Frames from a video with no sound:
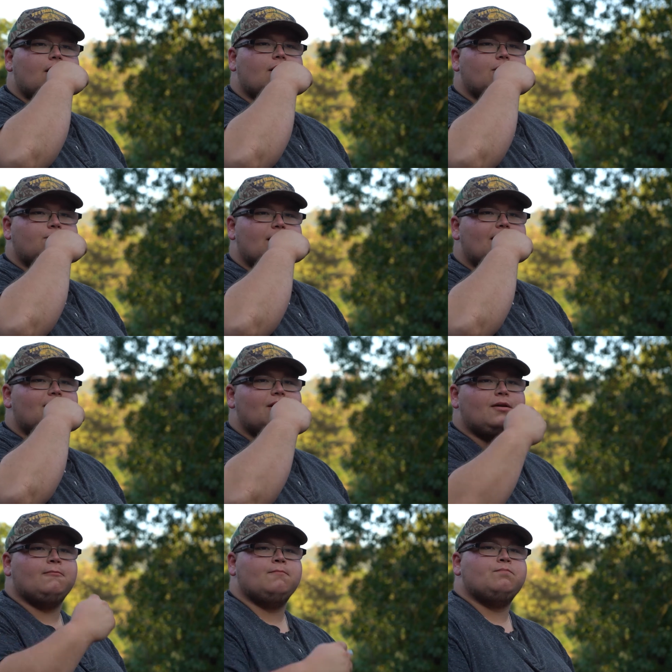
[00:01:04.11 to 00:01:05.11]
a good bit,
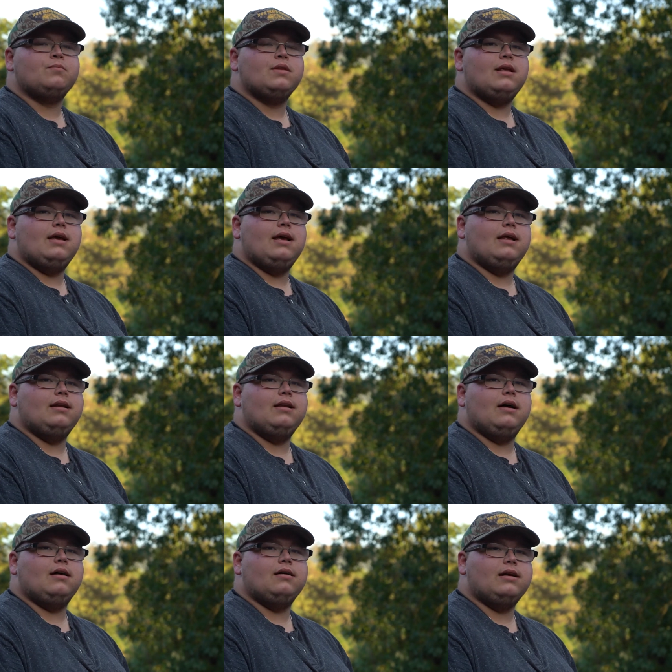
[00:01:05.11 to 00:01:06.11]
and
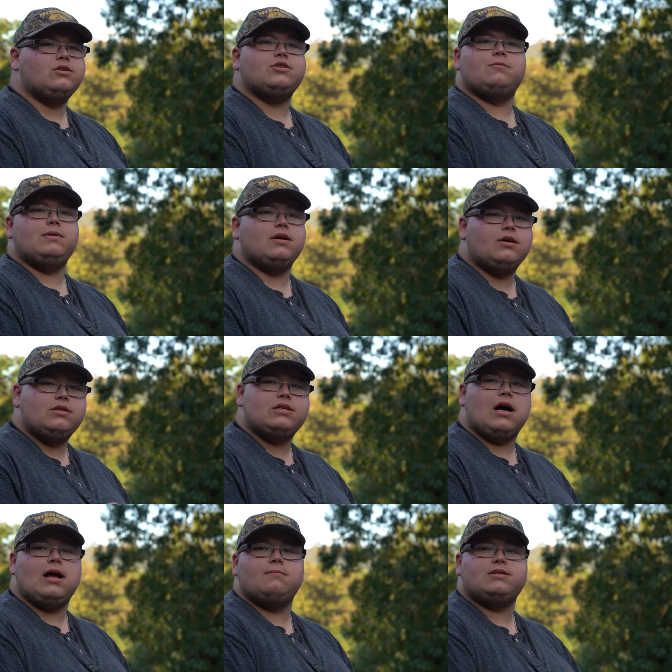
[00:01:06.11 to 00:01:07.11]
it should be a good
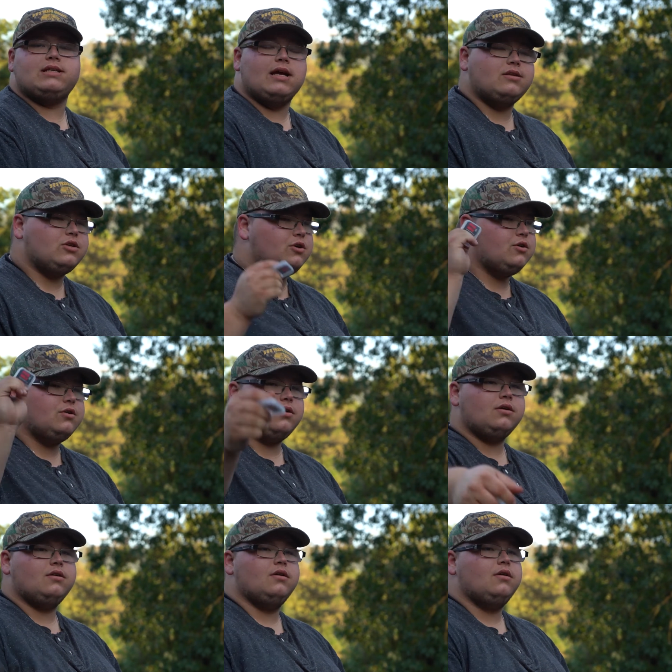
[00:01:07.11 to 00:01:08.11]
time. Stay tuned.
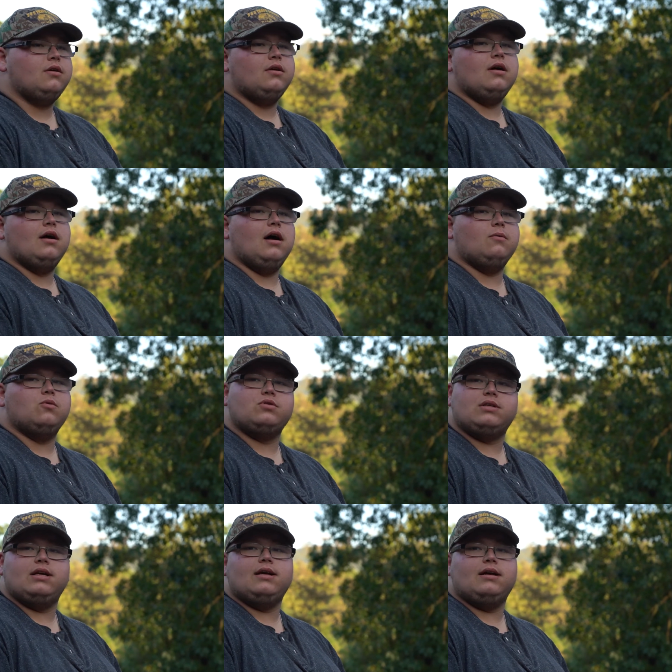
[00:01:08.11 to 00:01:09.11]
We'll
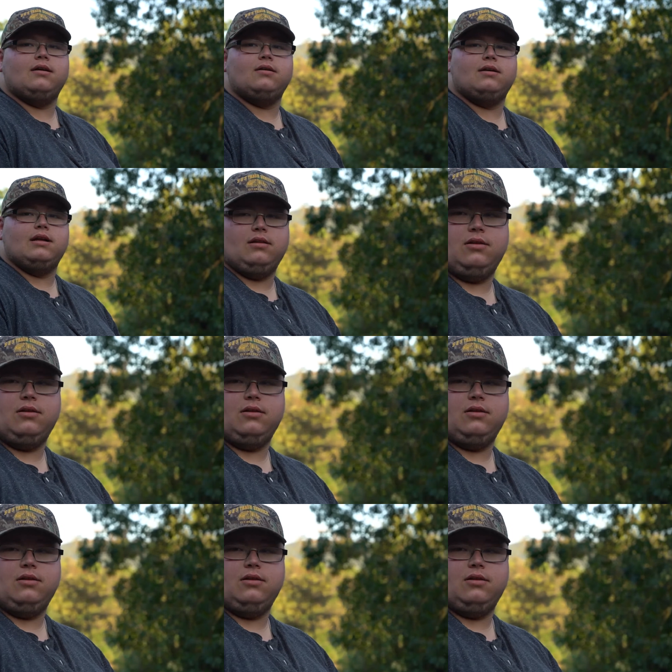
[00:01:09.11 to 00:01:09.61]
see you in a